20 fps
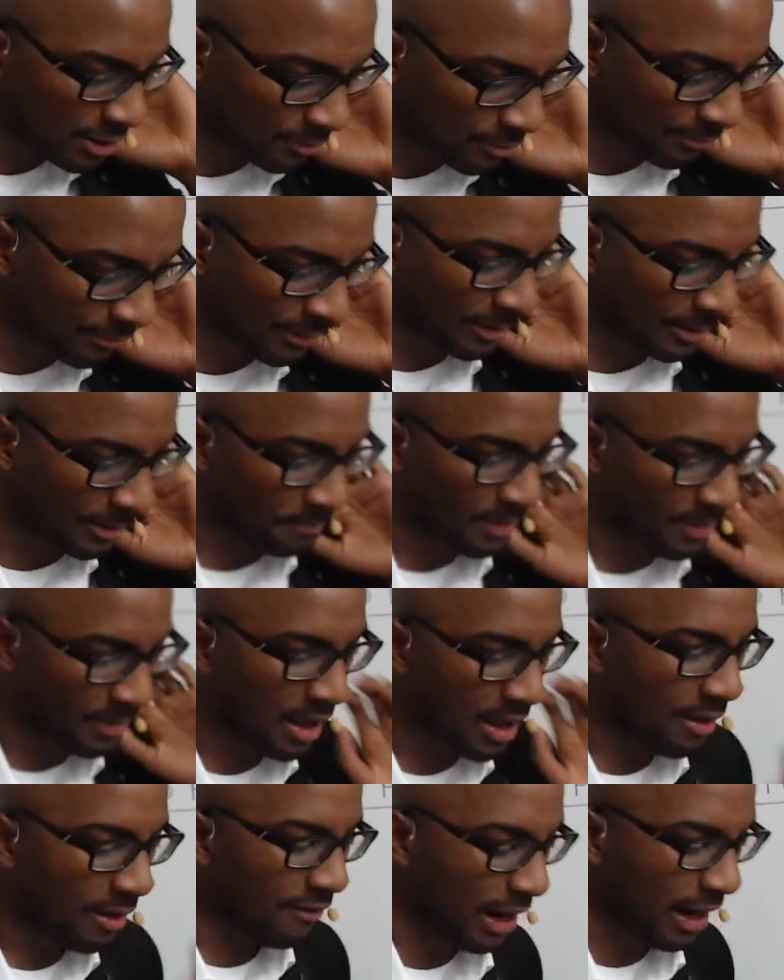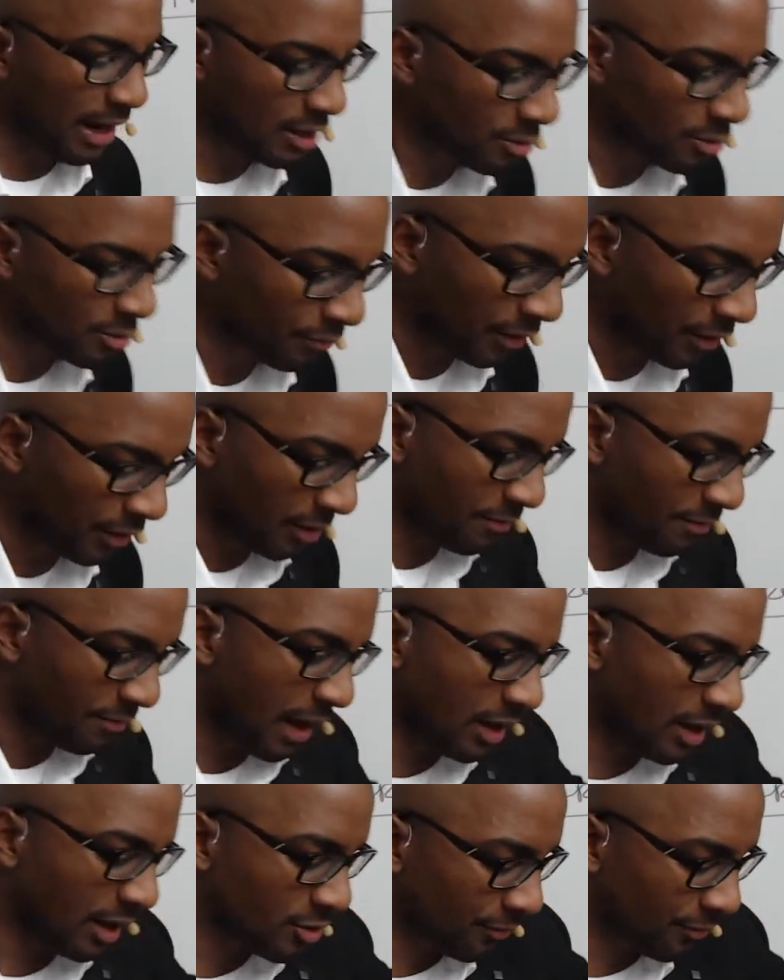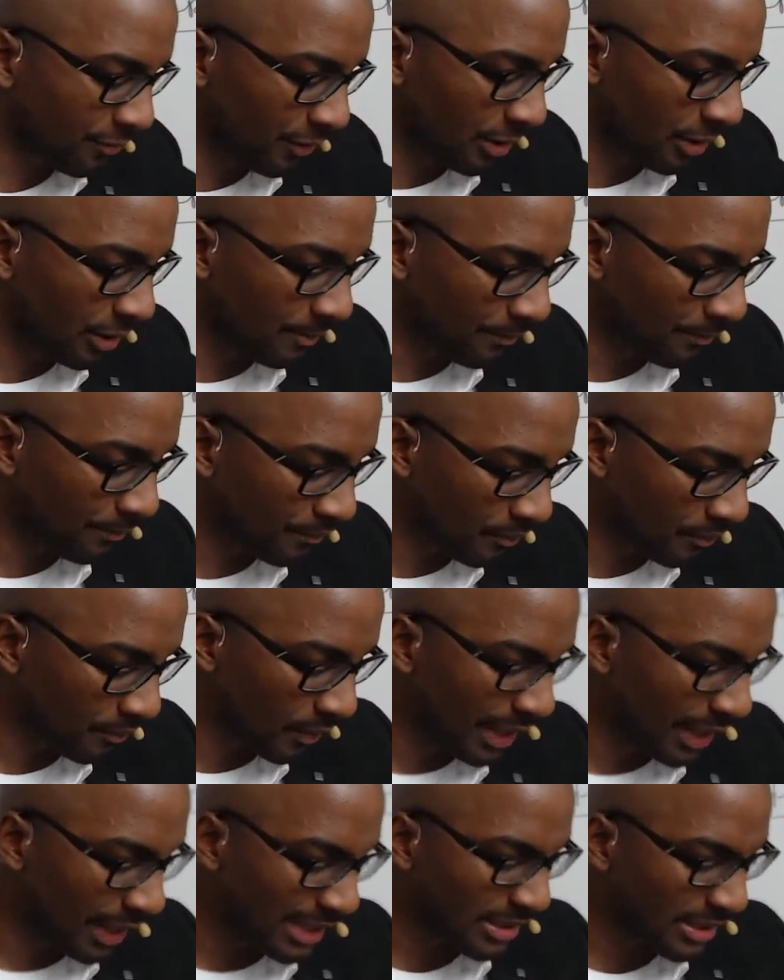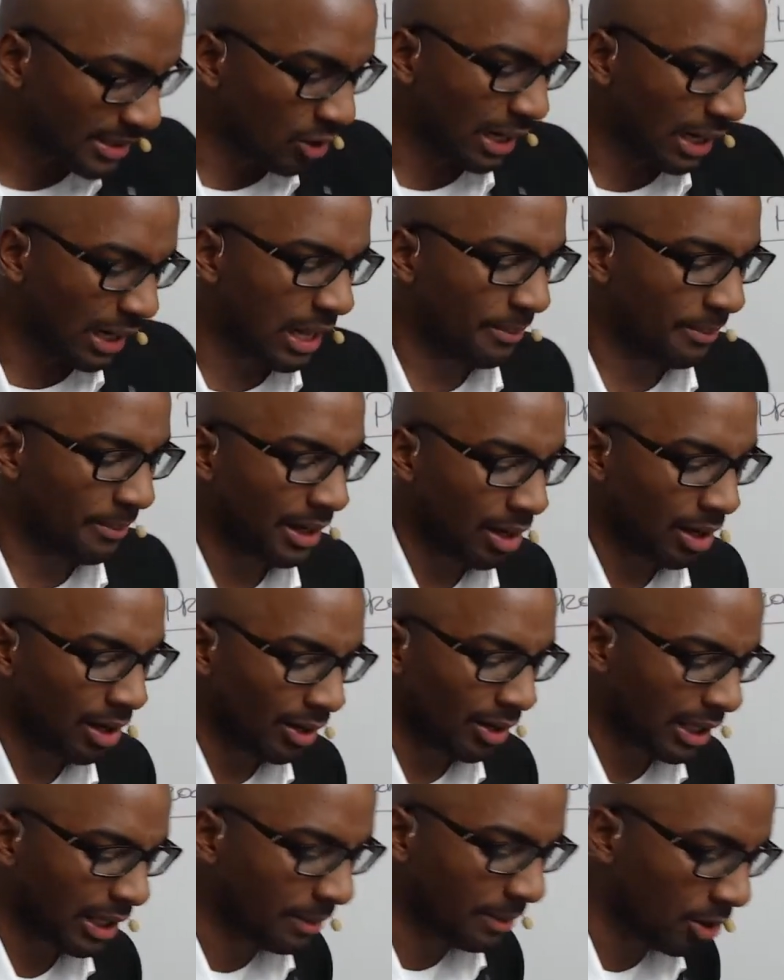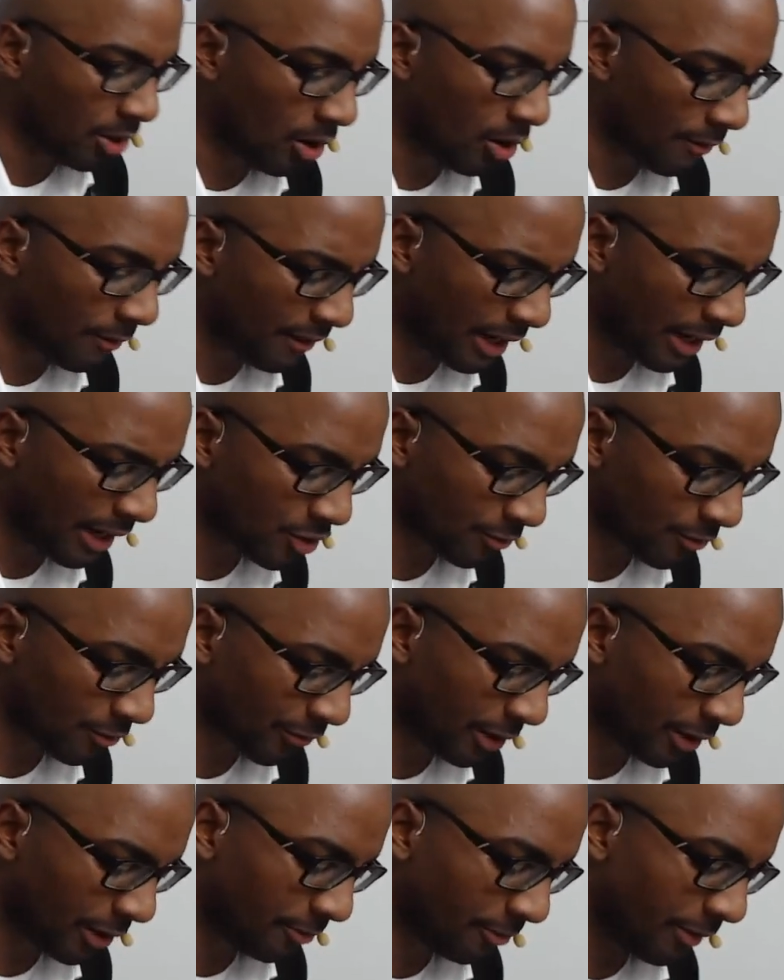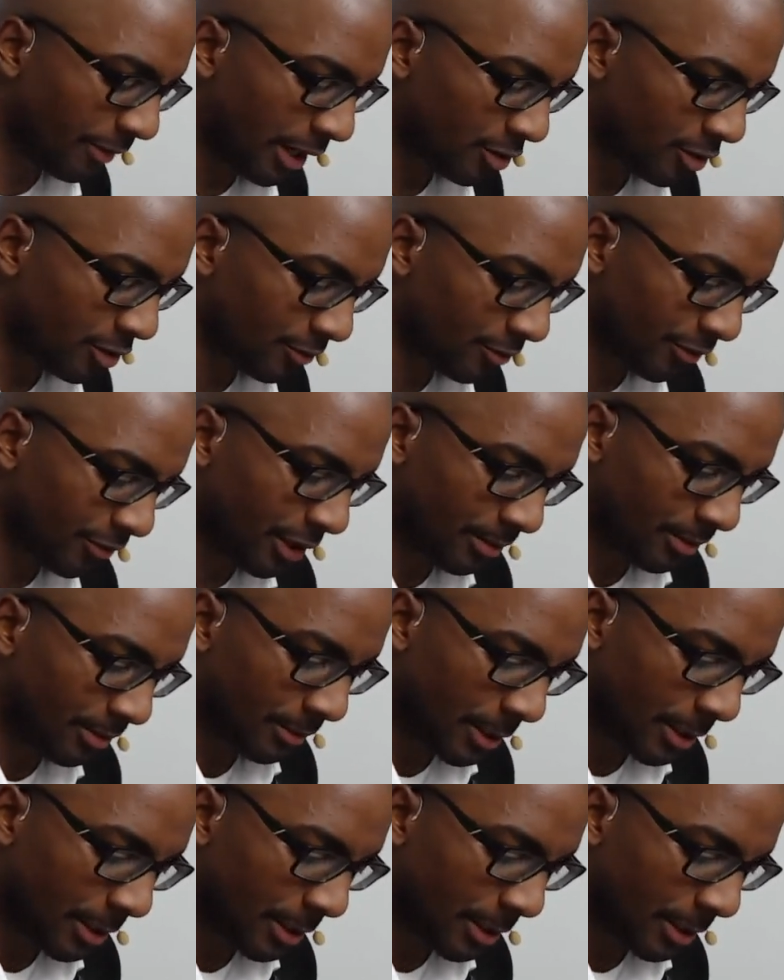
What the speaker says: freedom, financial freedom, financial freedom. That's going to let me know to keep going. Financial freedom, financial freedom.